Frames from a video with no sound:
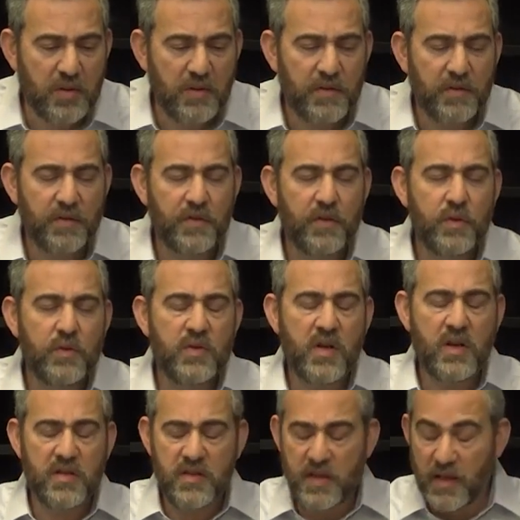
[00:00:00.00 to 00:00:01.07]
to infuse
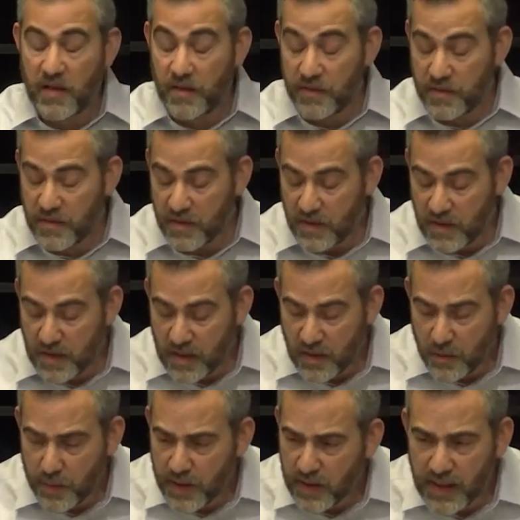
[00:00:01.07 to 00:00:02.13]
ourselves
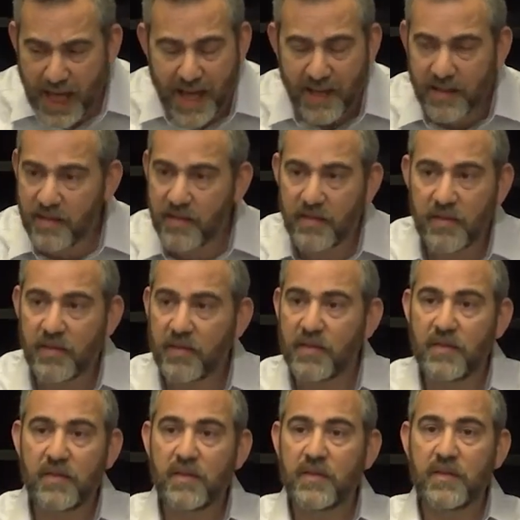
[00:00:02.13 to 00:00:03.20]
with light,
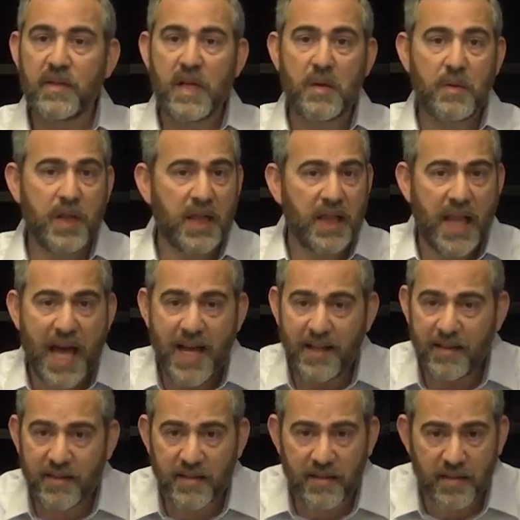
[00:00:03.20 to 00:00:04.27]
with
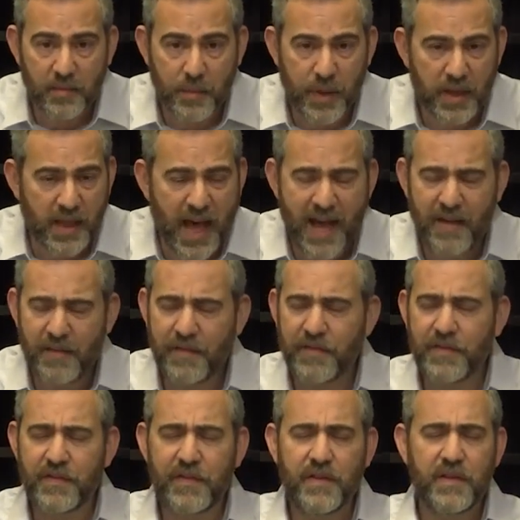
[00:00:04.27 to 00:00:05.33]
light, with
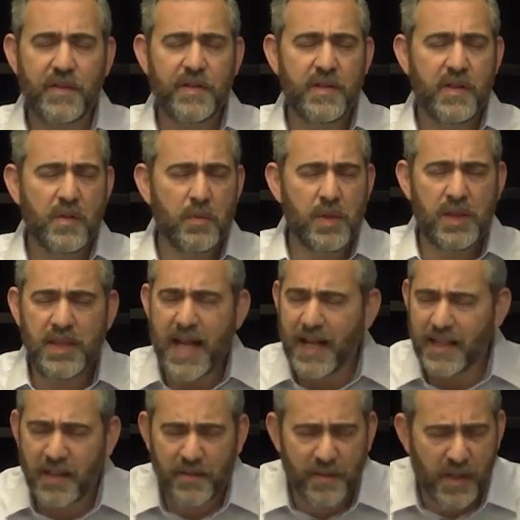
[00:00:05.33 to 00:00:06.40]
life, with
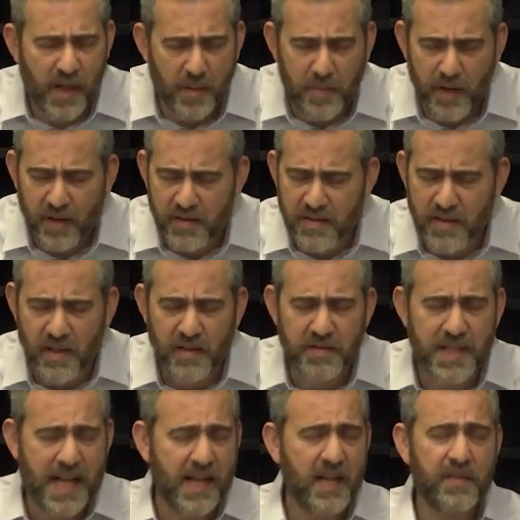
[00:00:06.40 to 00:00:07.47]
not giving up on
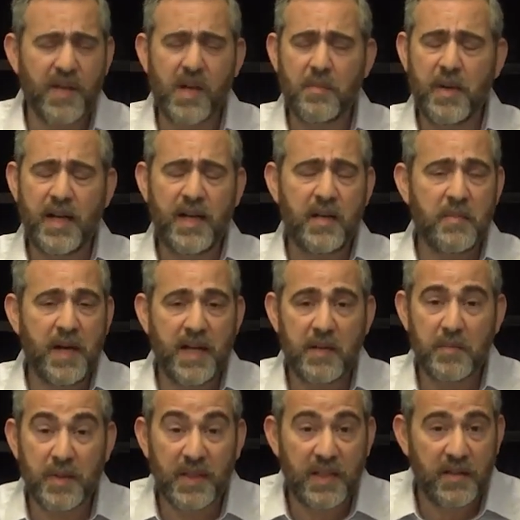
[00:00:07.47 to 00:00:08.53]
ourselves, not giving up on anybody,
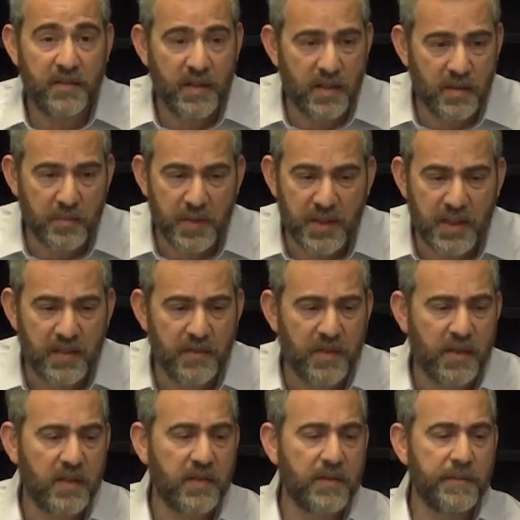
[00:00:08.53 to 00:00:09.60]
believing,
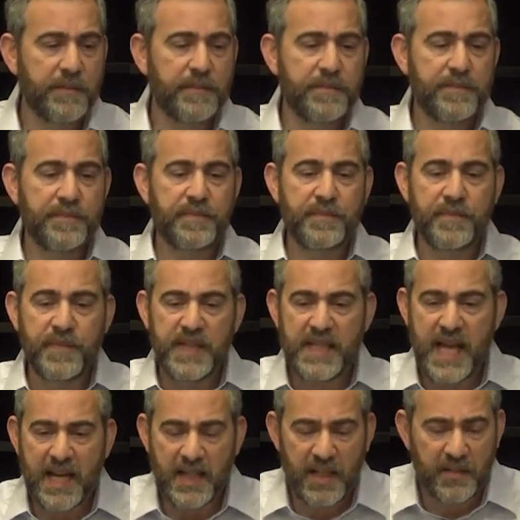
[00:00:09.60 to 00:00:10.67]
believing
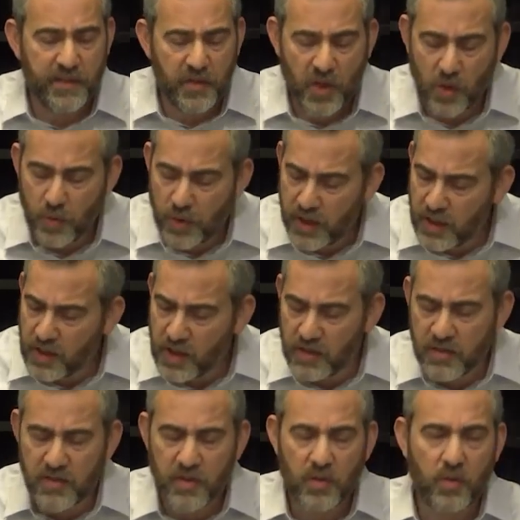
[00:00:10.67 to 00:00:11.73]
that even though we're in
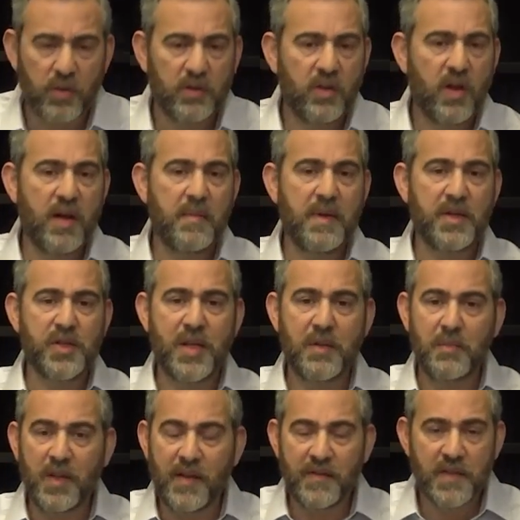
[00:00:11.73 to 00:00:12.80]
Gaulus a long time,
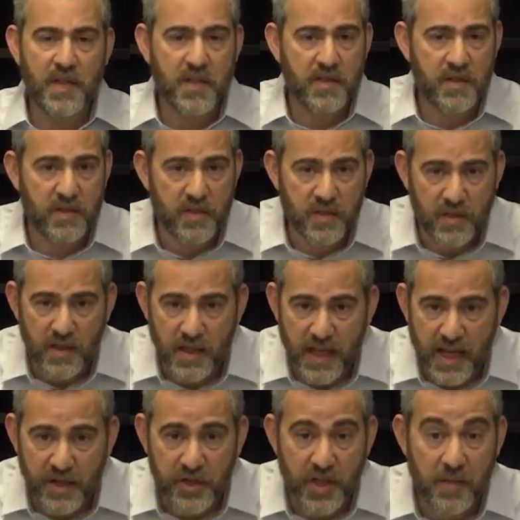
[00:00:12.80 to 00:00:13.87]
Hashem loves us,
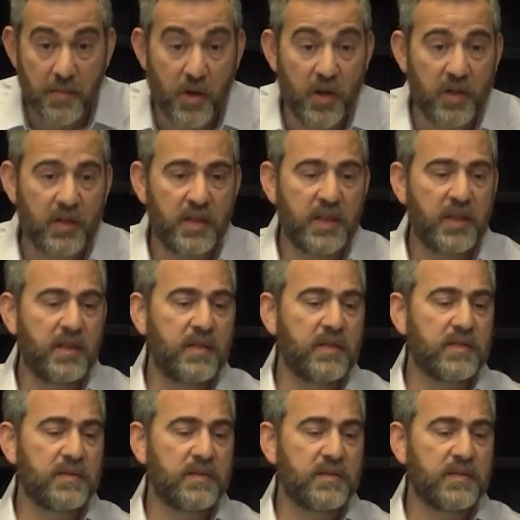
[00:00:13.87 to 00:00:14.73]
Hashem early.